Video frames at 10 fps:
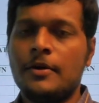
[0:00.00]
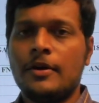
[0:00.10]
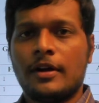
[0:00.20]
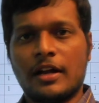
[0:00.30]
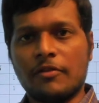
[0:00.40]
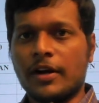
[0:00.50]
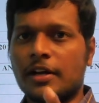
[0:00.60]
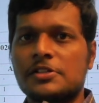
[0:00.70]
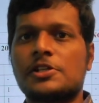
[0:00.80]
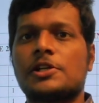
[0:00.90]
different
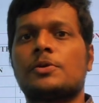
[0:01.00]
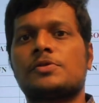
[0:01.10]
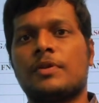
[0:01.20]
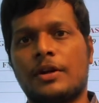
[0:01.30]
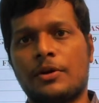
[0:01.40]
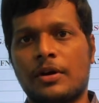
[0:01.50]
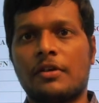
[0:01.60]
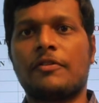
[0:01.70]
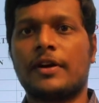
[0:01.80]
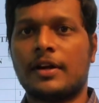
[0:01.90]
institutes will give
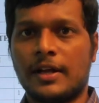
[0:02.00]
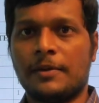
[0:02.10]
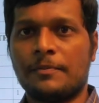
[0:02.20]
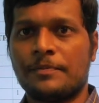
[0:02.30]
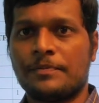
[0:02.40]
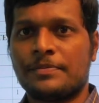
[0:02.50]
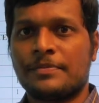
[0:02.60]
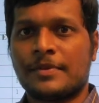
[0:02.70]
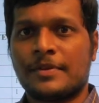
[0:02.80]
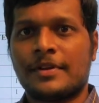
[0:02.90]
different key
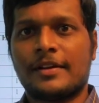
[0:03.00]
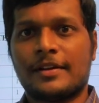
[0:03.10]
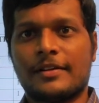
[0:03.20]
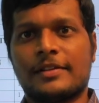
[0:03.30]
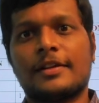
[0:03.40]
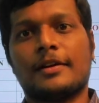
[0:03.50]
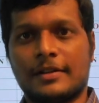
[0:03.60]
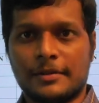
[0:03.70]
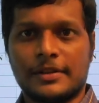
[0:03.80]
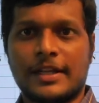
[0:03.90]
the
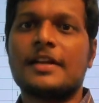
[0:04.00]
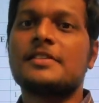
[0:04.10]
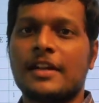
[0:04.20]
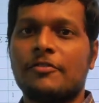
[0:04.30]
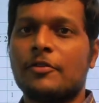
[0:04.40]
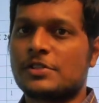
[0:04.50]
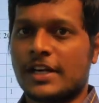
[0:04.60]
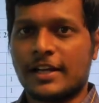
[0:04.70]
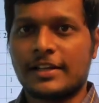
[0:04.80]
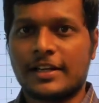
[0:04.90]
the reason if you
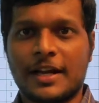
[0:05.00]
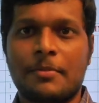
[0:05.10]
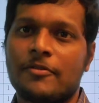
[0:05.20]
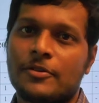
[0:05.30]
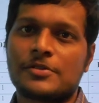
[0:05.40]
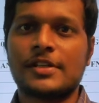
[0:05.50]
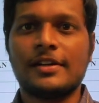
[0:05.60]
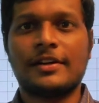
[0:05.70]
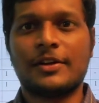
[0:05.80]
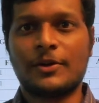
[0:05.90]
study that type of question
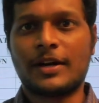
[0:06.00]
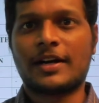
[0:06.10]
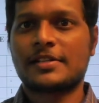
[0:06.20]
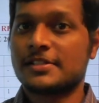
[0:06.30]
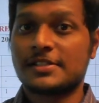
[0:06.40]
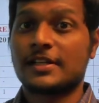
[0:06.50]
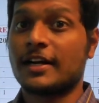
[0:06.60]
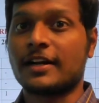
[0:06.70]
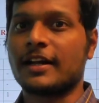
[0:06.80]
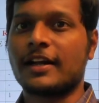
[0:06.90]
you will understand it's
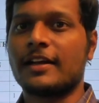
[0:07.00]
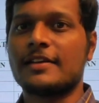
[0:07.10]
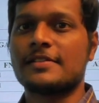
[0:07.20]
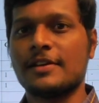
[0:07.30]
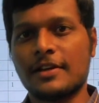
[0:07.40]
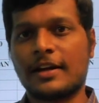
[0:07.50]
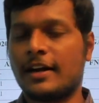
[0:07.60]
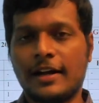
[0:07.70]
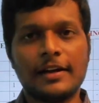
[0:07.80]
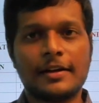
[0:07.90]
not really easy it
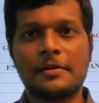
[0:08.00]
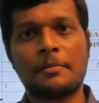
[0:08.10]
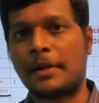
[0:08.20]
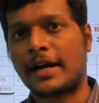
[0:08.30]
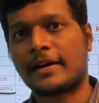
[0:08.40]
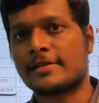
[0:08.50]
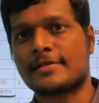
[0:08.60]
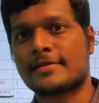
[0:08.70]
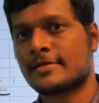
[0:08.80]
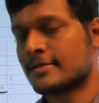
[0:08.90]
need a practice
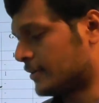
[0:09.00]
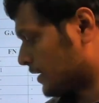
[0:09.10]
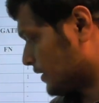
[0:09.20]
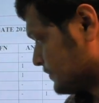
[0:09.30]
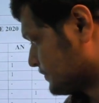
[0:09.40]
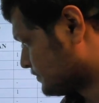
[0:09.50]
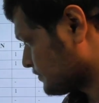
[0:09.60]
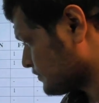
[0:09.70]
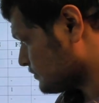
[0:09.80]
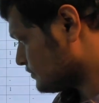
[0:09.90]
okay
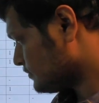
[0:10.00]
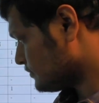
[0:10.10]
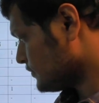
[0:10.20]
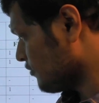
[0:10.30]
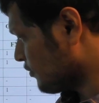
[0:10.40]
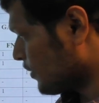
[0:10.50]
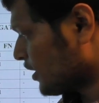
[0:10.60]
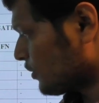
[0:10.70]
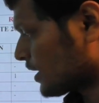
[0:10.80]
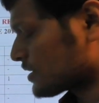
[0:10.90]
if you
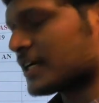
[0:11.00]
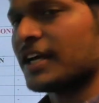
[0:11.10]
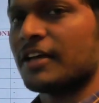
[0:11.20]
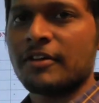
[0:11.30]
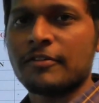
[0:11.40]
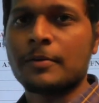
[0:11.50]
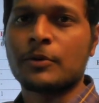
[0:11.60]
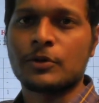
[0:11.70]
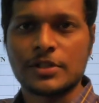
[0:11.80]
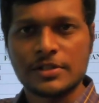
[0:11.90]
want you can check even from
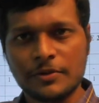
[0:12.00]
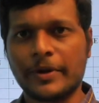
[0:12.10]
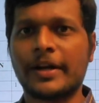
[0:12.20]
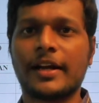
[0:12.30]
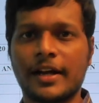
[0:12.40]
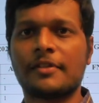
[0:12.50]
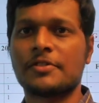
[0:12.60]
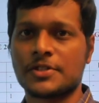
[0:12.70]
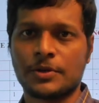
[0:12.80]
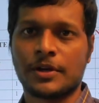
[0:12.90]
2020 gate
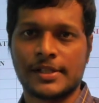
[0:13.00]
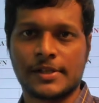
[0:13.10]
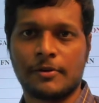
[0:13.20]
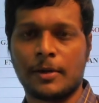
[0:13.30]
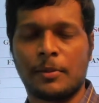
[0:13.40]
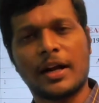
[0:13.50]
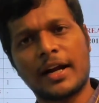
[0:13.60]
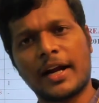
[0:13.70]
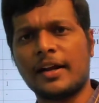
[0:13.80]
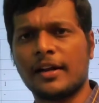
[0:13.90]
which is available or
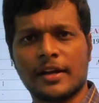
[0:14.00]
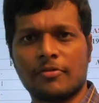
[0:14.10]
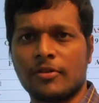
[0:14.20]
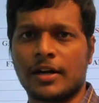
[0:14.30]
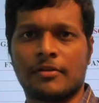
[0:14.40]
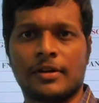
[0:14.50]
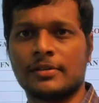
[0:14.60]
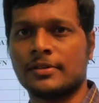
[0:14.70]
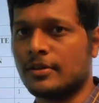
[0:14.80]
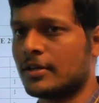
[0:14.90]
19 gate whatever
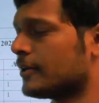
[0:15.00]
okay